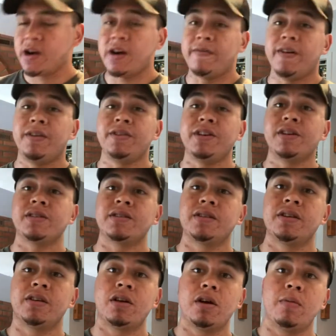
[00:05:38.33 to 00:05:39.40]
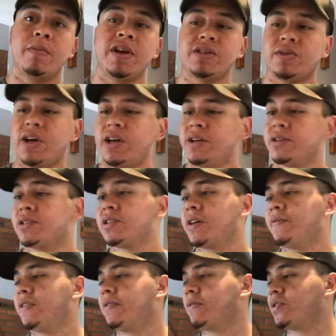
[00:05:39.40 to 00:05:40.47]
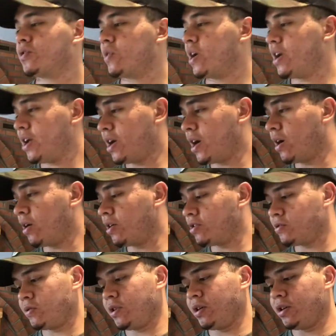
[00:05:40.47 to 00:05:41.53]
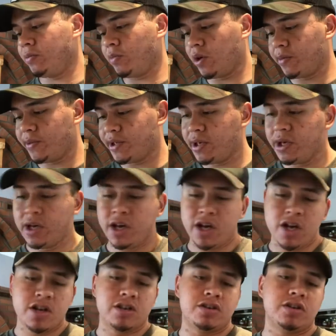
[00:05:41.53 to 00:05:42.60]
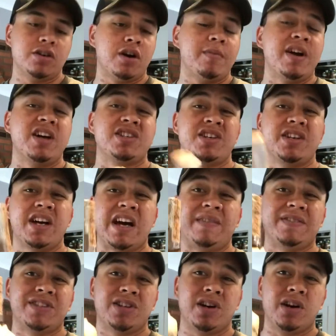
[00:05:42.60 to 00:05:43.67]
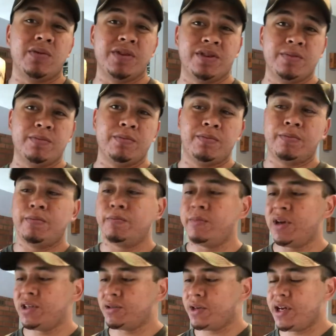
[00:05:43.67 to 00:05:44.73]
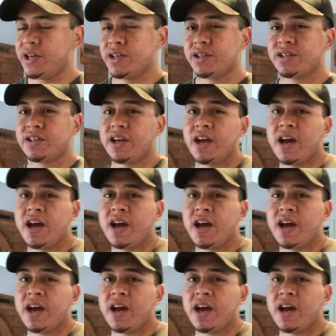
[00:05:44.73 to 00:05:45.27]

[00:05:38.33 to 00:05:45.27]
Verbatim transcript: I found this Basil Hayden's. I've never tried it. I heard it's really good bourbon. So I'm actually gonna have a cigar with Basil Hayden's.